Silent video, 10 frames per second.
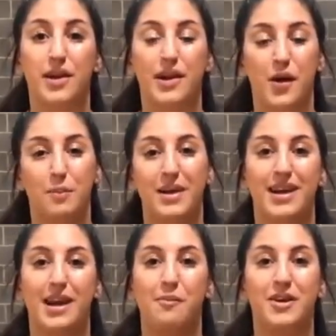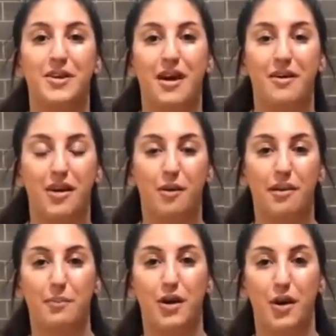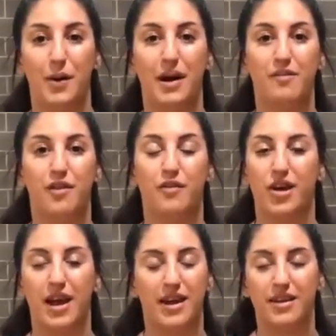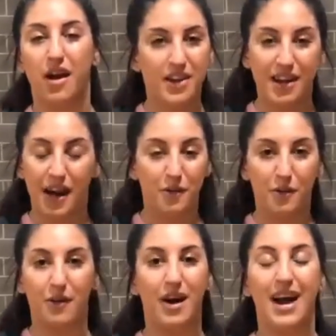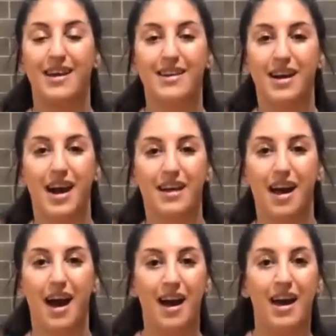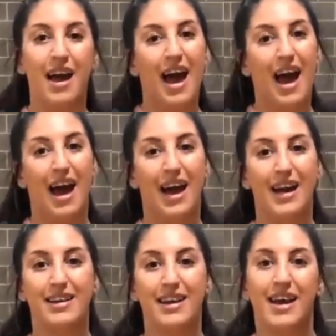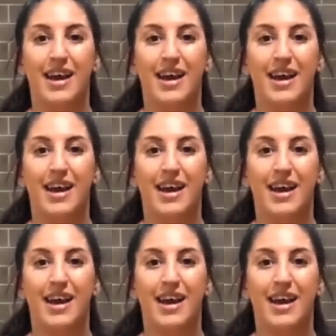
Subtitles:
So please let me know down in the comments below if you've got like a dance channel or anything like that. And